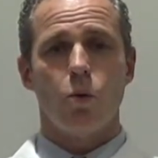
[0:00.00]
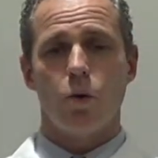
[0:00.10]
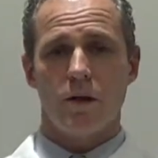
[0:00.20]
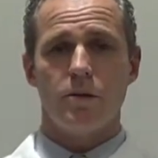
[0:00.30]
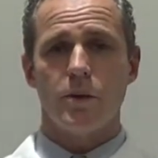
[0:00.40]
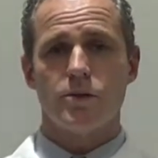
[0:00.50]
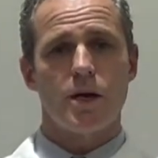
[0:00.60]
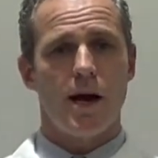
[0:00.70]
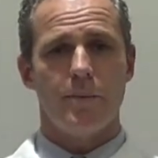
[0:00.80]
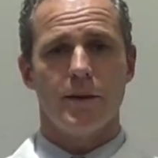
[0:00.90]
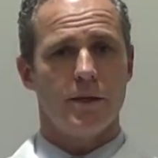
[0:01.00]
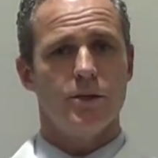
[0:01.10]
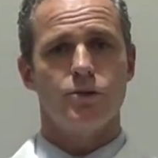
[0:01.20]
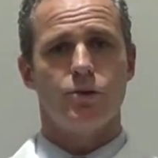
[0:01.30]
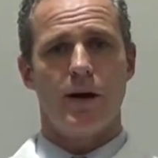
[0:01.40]
One of the most commonly
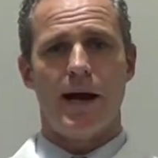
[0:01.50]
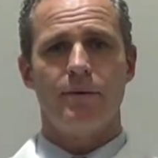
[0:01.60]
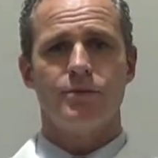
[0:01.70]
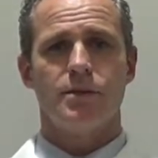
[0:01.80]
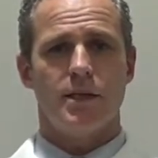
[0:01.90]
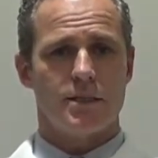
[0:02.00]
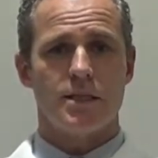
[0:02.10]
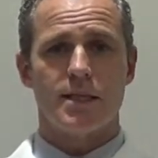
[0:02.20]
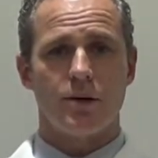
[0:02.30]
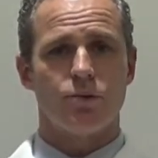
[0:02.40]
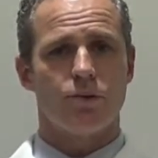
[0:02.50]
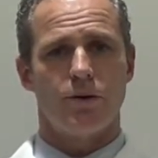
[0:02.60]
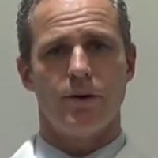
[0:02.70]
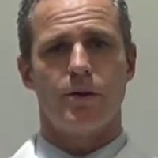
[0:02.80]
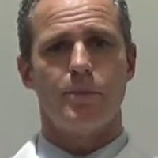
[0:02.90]
used grafts is the central
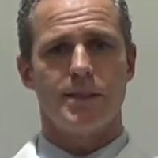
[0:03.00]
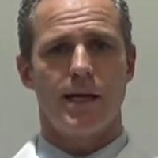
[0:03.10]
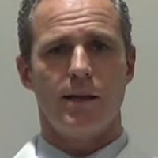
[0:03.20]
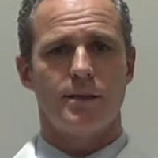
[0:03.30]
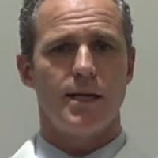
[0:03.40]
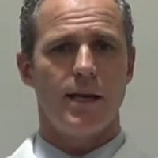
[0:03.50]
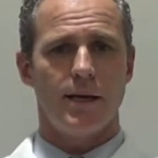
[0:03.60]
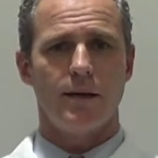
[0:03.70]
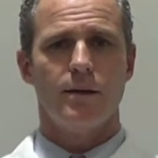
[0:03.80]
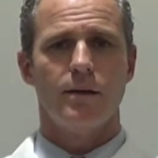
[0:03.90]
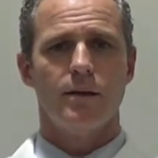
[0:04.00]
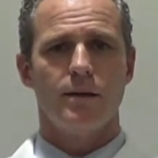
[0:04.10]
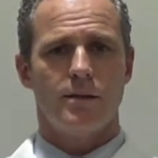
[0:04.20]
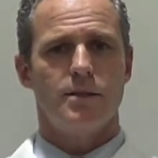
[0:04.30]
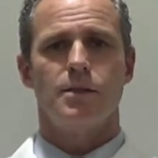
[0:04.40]
third of the patella tendon.
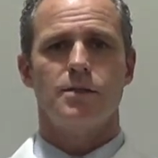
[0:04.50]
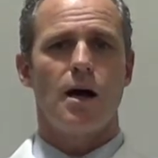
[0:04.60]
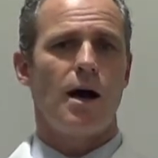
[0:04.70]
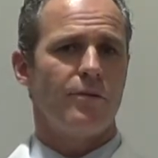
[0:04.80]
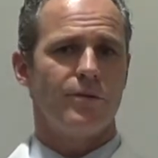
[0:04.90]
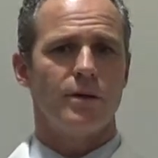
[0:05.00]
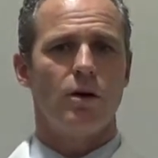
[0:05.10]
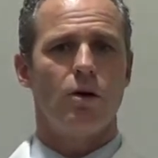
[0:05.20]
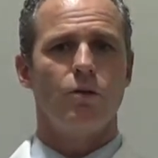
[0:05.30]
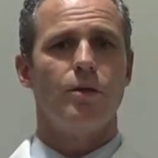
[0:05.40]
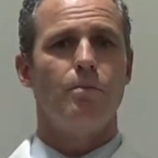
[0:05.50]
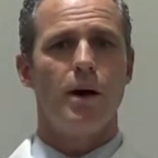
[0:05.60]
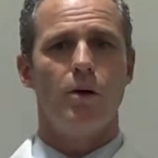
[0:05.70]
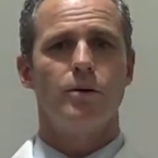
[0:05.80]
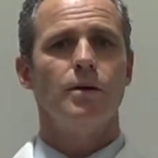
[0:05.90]
This is often called the
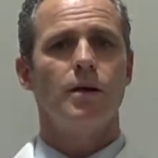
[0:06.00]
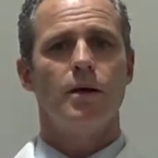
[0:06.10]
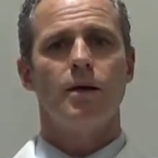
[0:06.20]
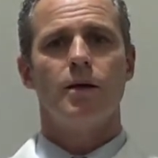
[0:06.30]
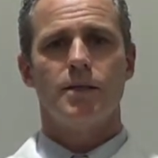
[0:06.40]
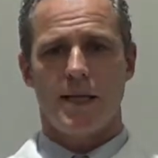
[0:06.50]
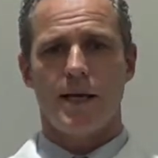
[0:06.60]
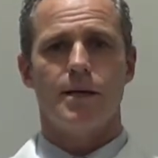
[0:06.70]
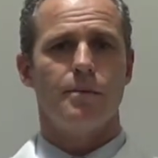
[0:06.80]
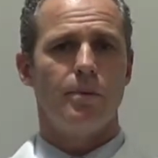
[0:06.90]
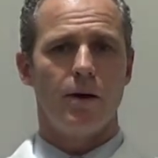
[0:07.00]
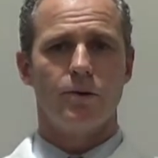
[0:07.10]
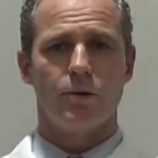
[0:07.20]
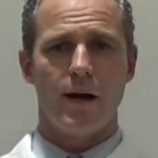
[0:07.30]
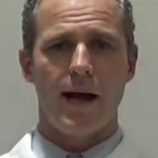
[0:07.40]
bone tendon
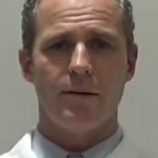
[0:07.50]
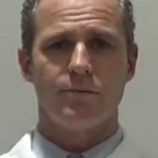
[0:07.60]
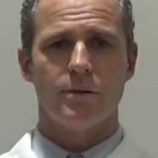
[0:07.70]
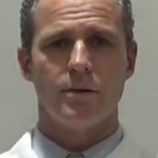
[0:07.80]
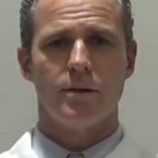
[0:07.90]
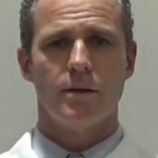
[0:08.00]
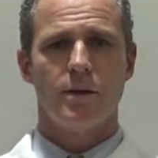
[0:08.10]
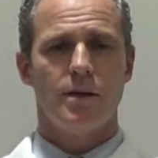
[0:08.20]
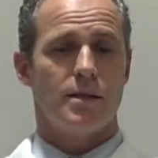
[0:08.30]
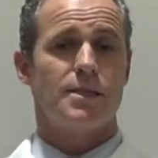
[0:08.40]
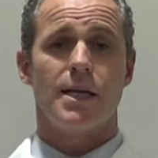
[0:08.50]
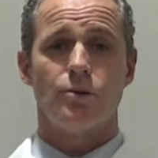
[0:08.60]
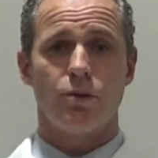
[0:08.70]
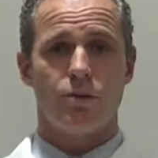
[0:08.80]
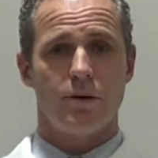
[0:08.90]
bone graft. The
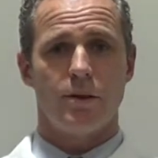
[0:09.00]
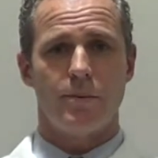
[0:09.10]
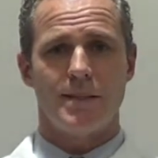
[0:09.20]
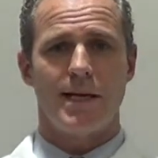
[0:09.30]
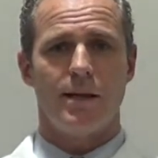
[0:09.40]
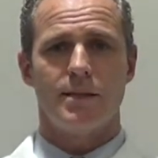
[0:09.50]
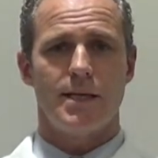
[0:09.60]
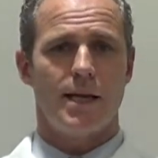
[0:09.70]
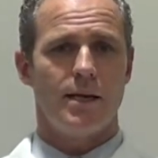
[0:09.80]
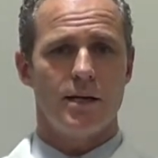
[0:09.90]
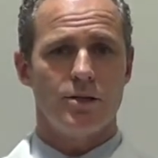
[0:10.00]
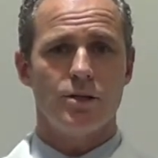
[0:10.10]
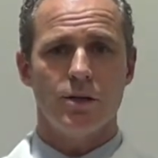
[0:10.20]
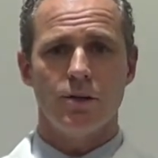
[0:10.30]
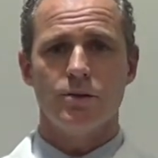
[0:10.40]
central third of the patella tendon is
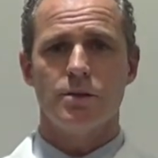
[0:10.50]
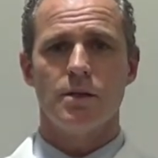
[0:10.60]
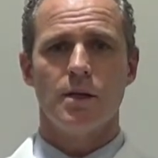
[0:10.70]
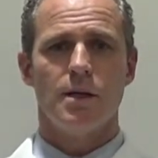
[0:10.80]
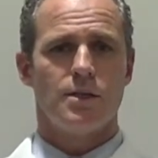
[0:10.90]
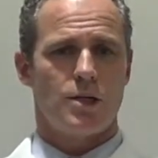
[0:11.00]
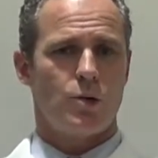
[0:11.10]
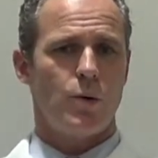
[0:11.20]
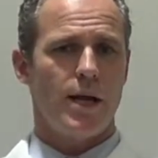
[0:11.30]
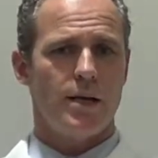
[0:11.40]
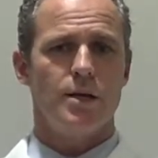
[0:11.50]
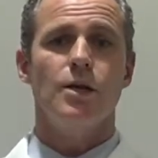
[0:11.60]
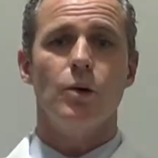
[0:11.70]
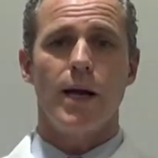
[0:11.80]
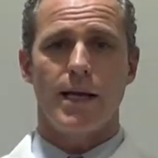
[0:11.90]
used to create a
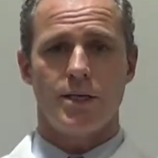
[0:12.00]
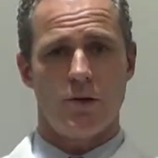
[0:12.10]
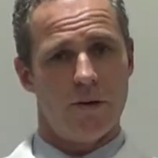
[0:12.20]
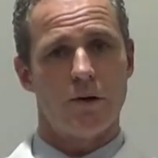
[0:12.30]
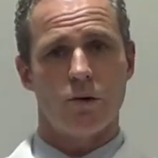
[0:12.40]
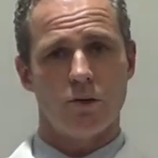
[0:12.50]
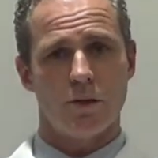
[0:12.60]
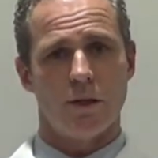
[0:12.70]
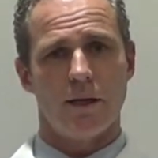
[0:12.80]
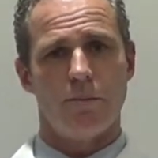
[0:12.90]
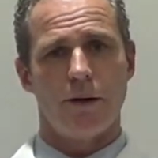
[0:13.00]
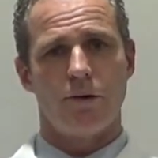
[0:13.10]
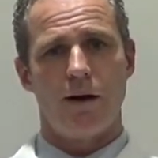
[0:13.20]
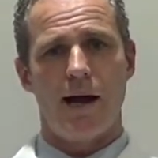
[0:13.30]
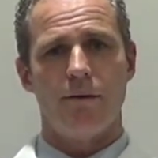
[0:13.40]
new anterior cruciate ligament
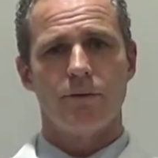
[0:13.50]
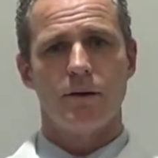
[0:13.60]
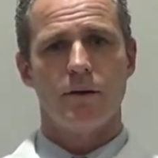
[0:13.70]
graft.